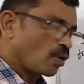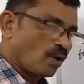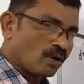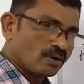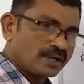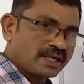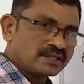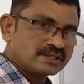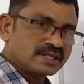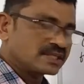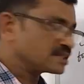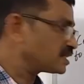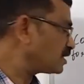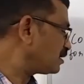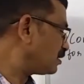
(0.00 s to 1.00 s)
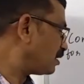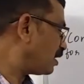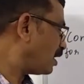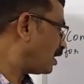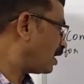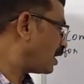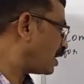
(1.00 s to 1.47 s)
colonization
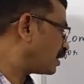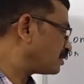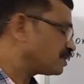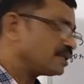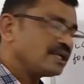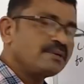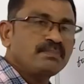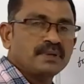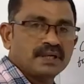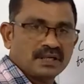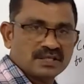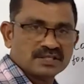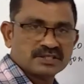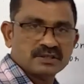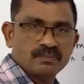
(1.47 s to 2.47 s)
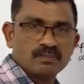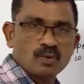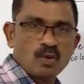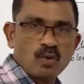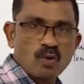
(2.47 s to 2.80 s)
and imperialism.